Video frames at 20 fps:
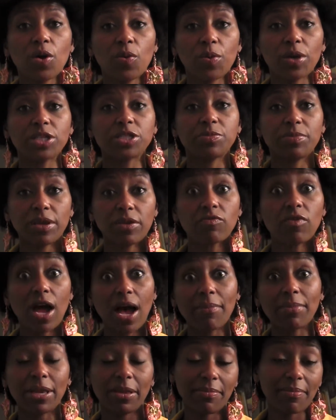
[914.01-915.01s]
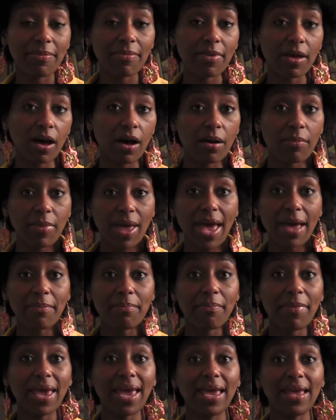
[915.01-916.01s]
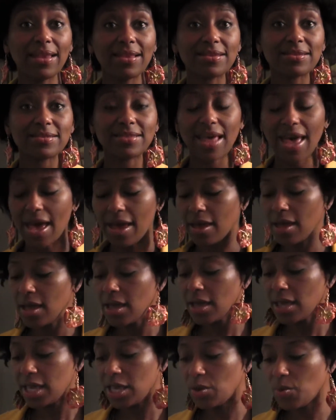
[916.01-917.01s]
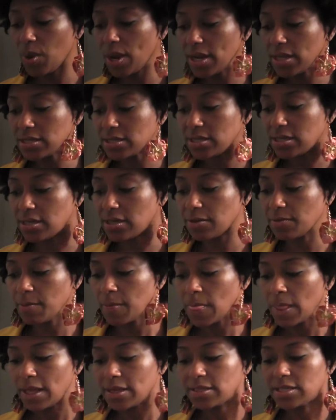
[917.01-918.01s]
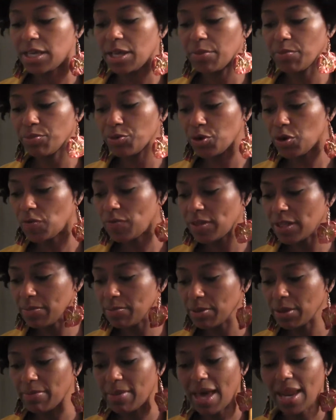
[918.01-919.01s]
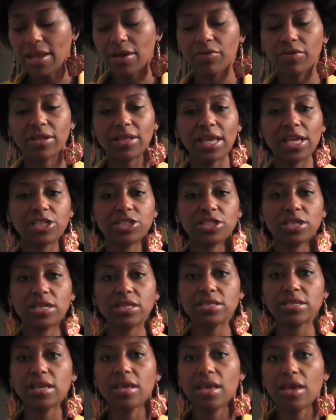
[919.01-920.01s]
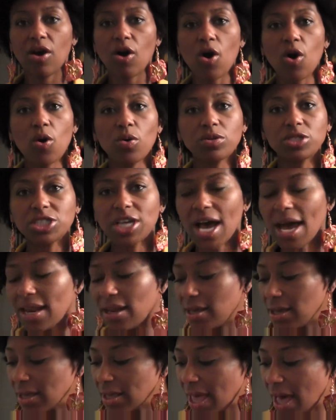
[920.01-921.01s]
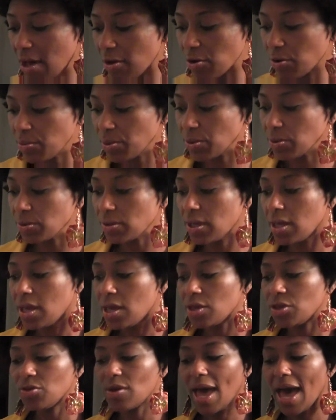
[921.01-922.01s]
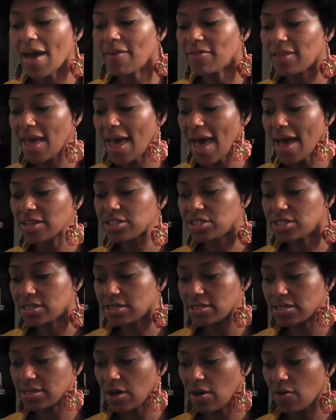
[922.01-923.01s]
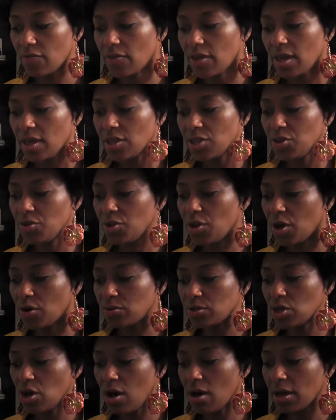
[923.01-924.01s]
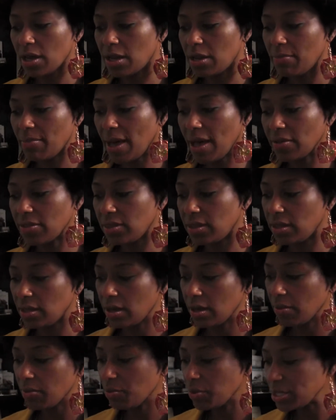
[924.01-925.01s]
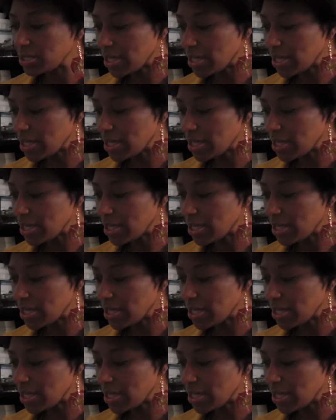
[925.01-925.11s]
which Mitt Romney had made, is that he wanted to improve diplomatic relations, hold China accountable. You have to ask yourself, talking about the